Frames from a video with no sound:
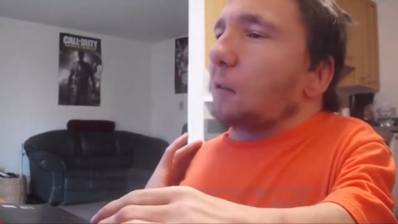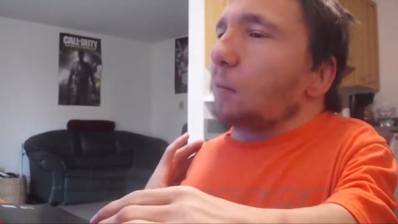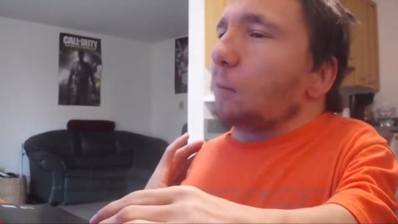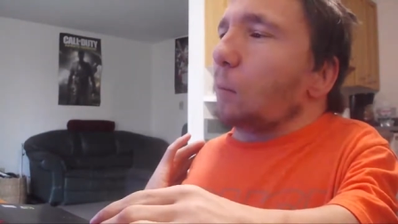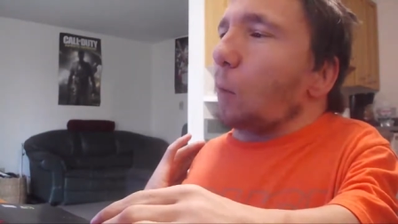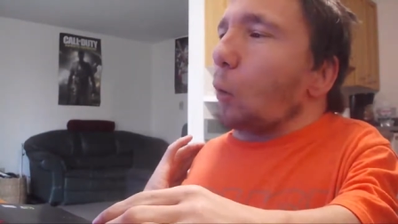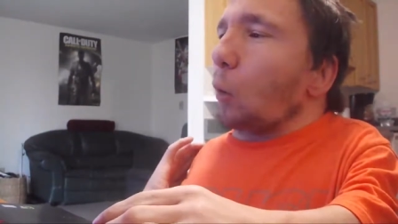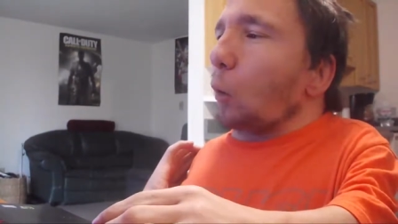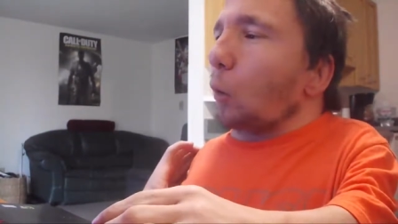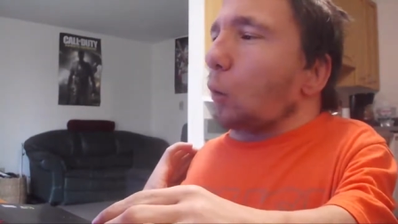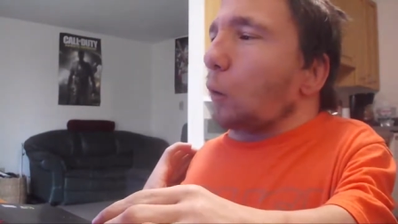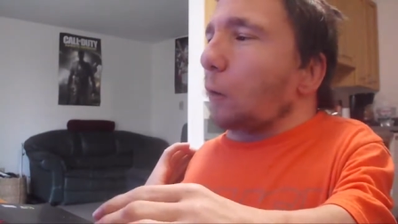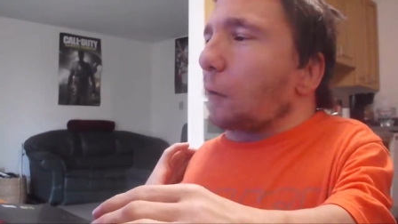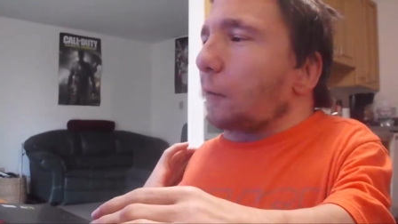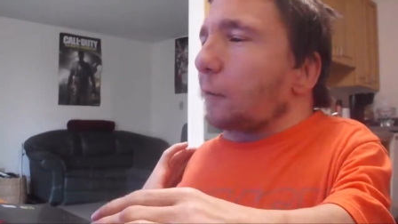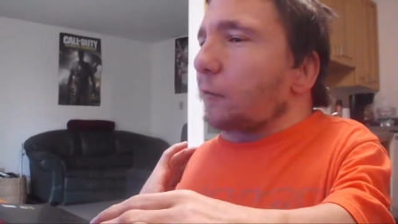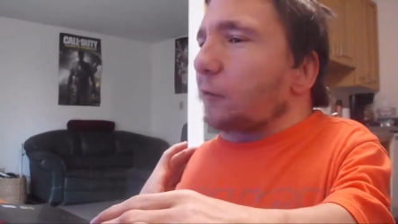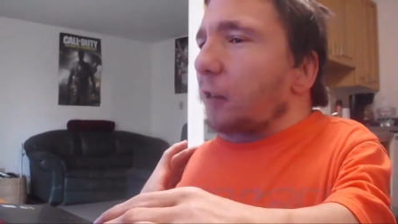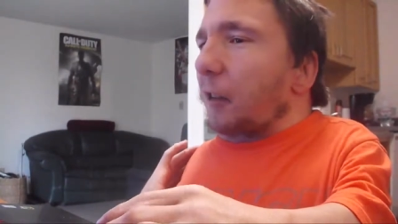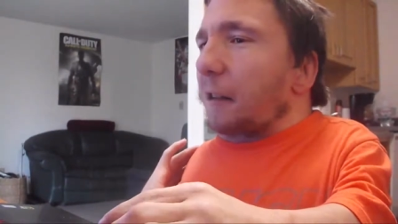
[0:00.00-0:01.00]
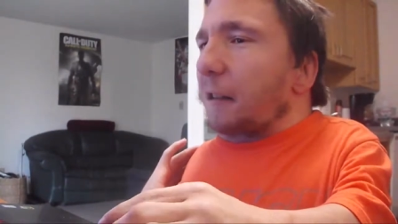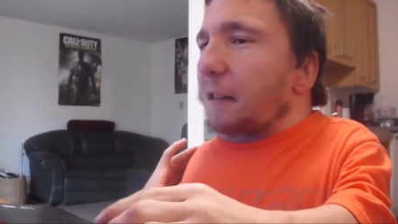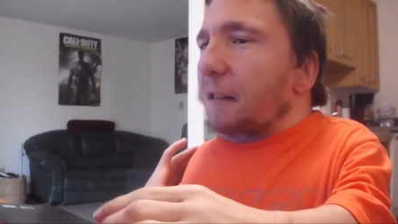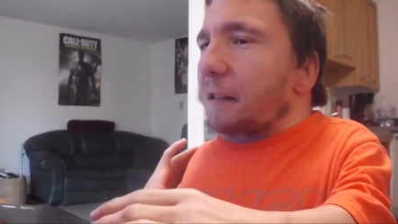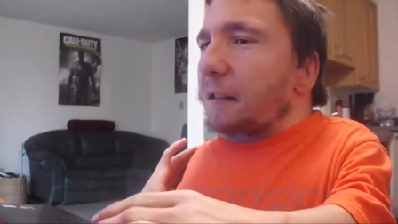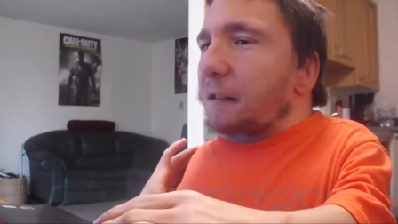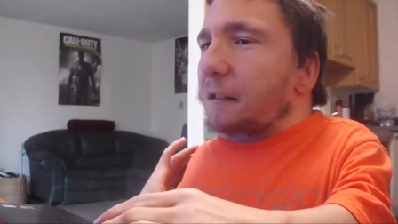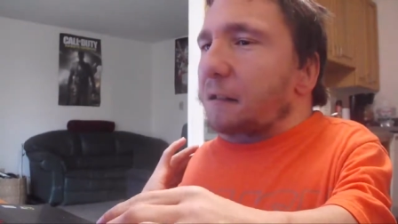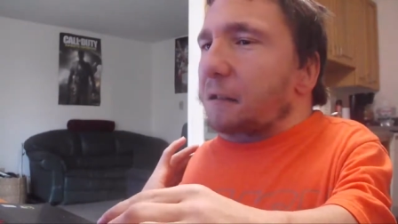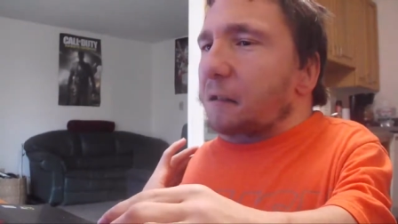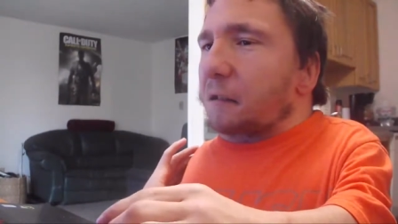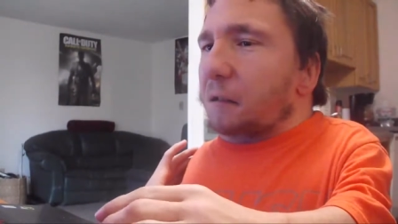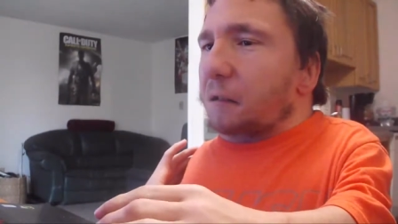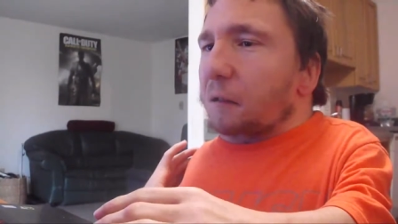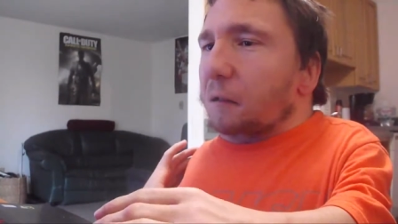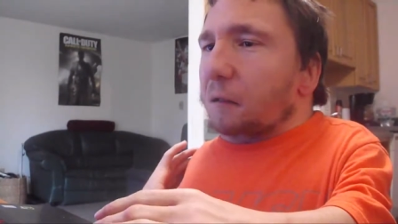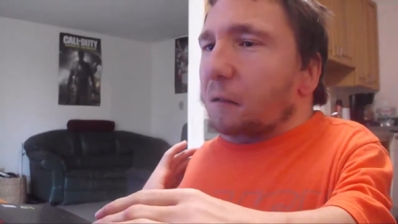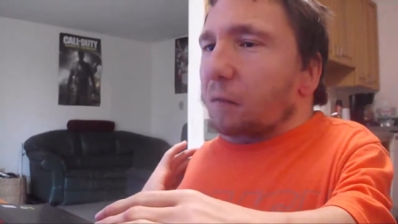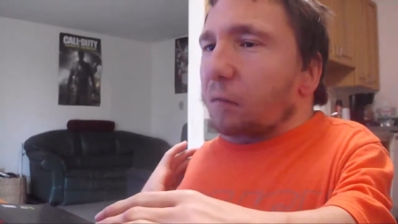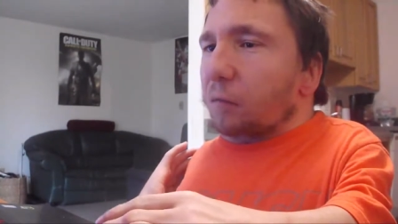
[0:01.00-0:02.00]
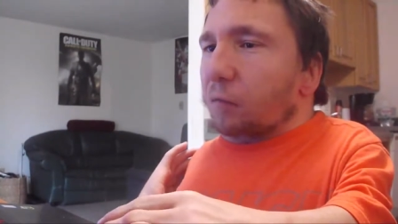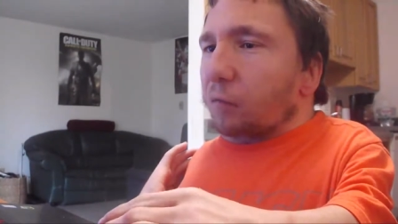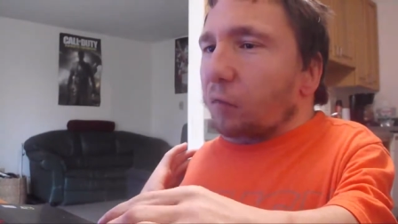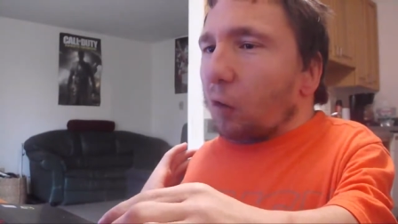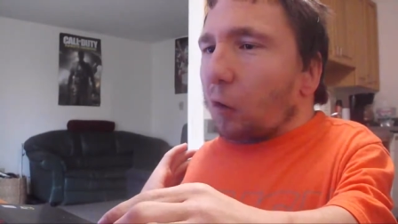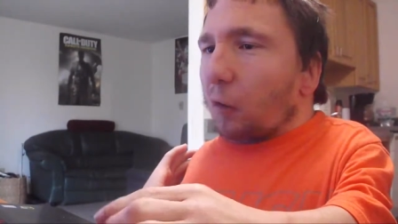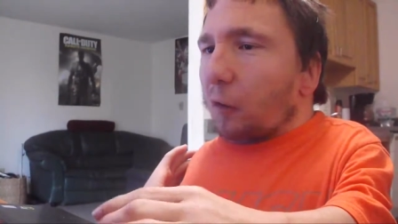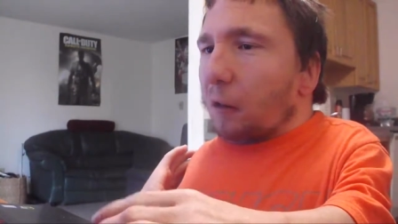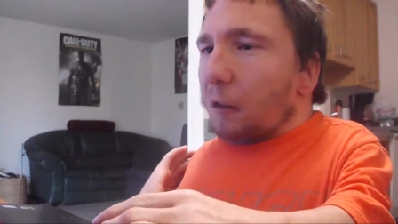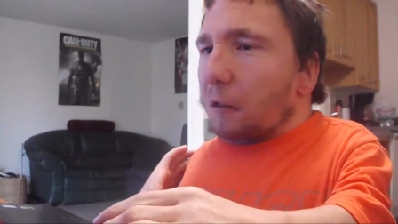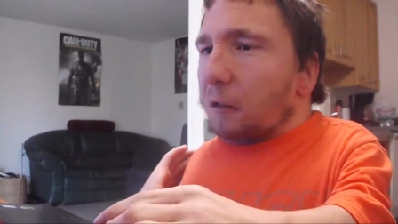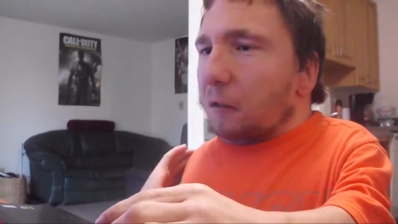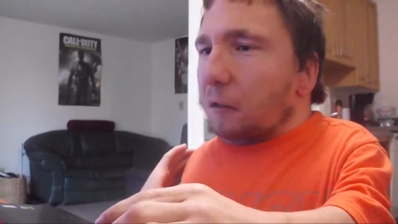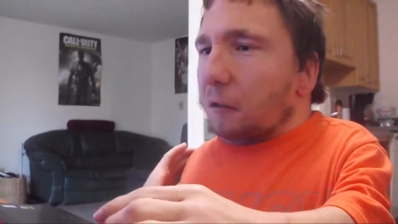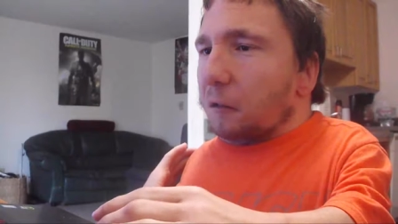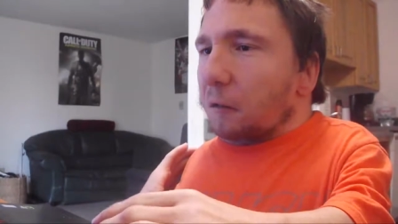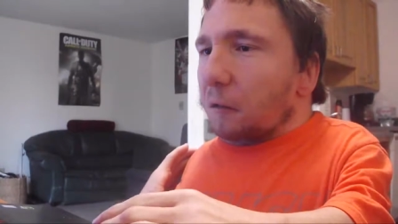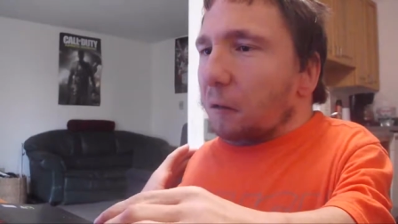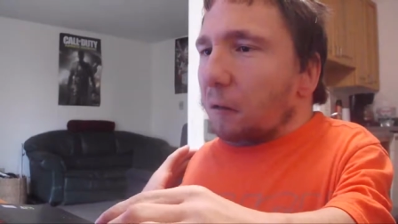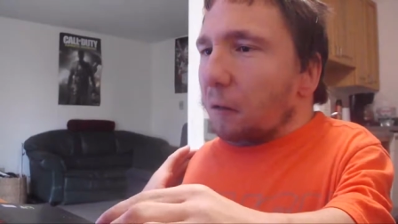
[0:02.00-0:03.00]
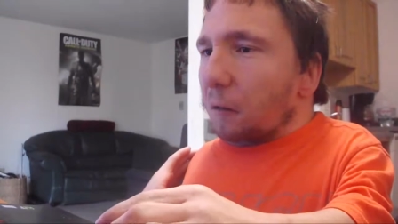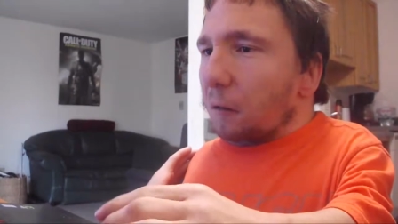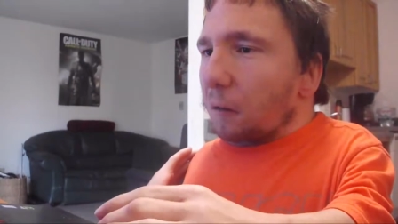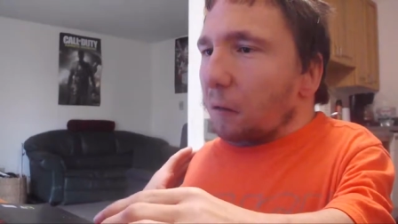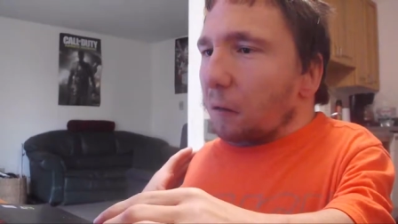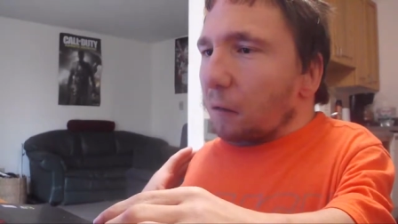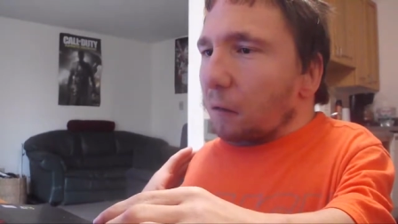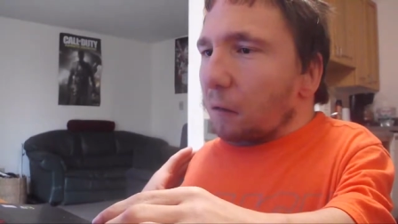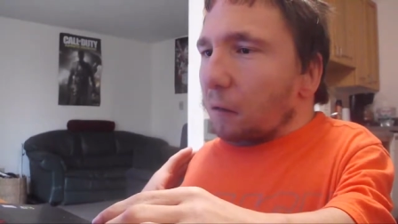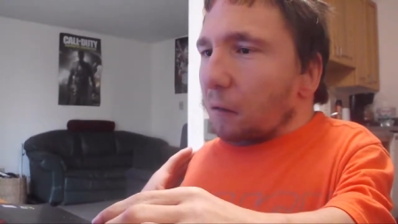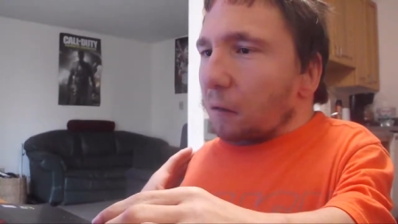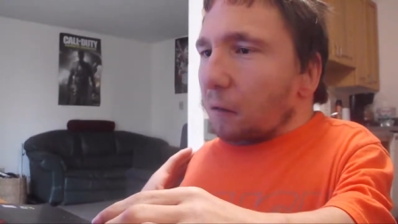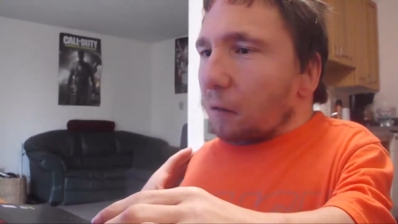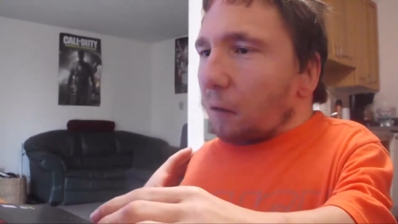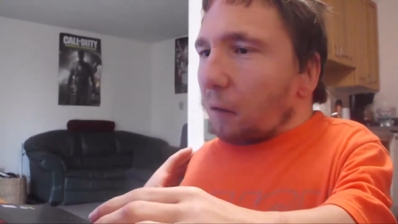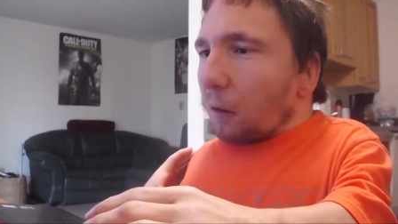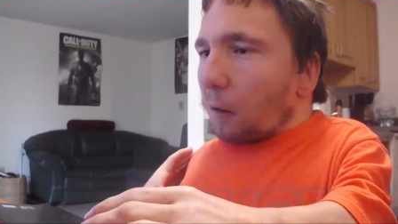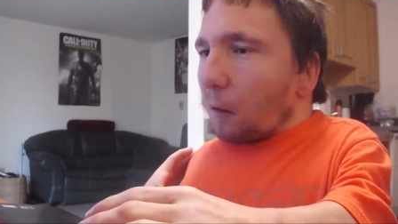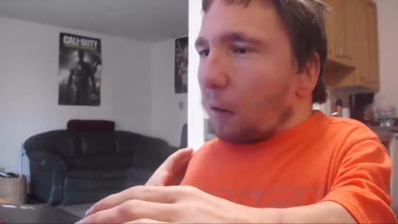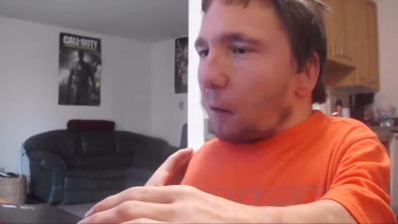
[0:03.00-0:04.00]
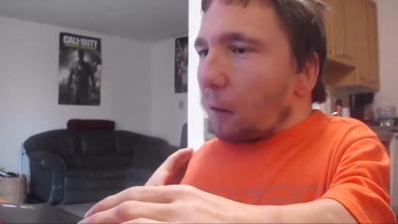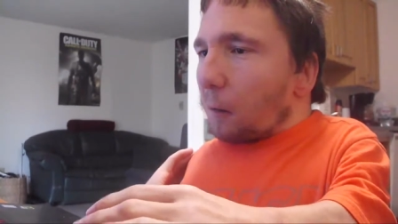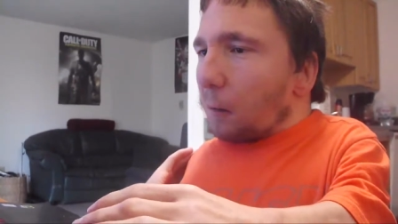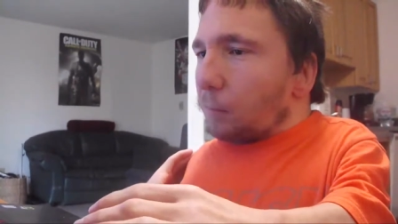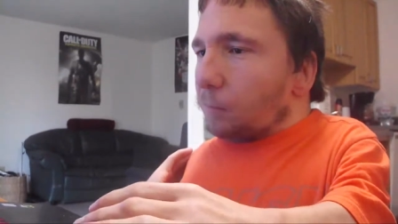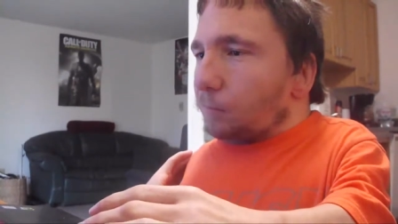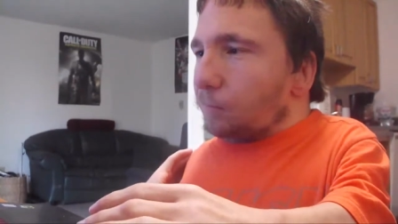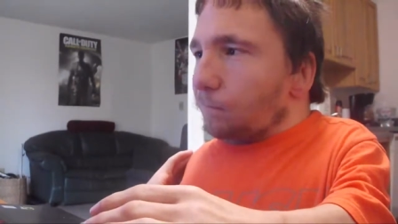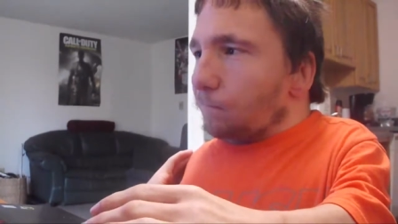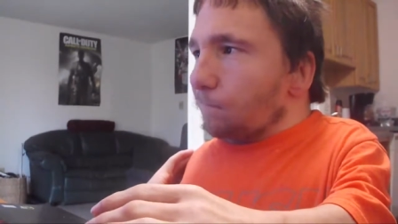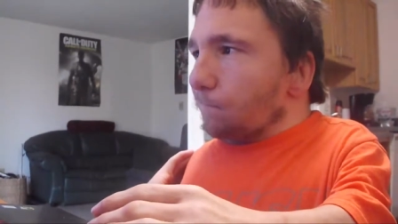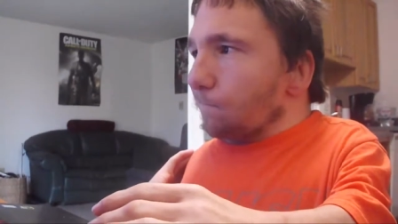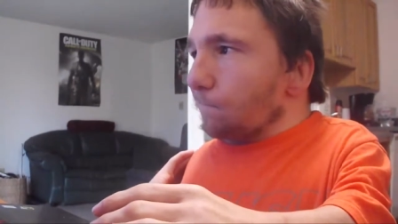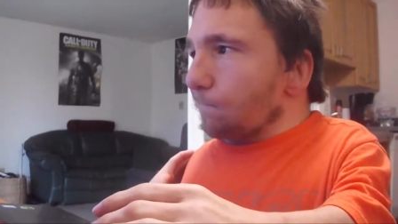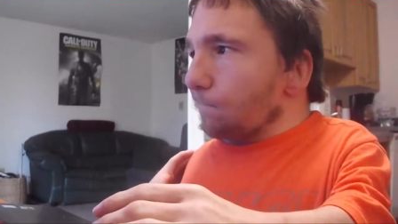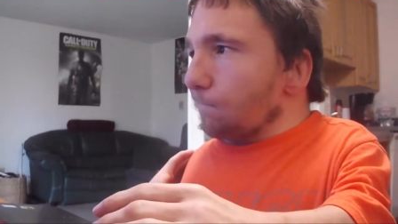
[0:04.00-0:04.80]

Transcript: more things for this. Um.